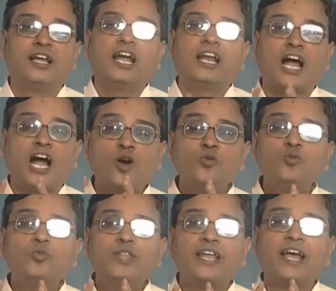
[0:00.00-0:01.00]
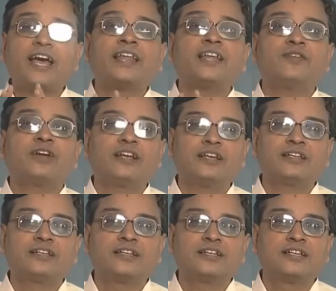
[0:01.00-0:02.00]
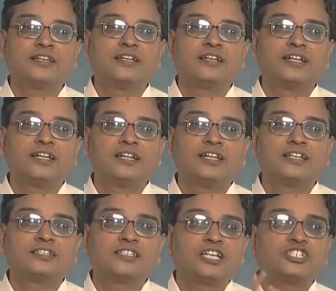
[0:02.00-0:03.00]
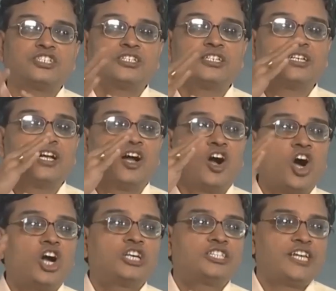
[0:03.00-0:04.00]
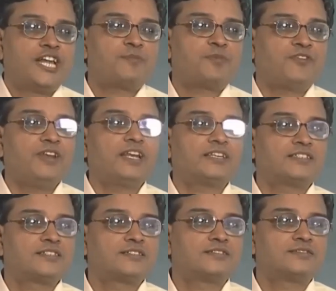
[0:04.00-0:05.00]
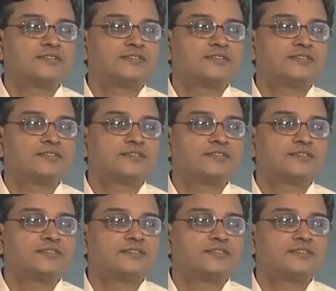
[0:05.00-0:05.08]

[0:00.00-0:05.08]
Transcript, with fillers: And how do they arrive at such odd shaped fillets.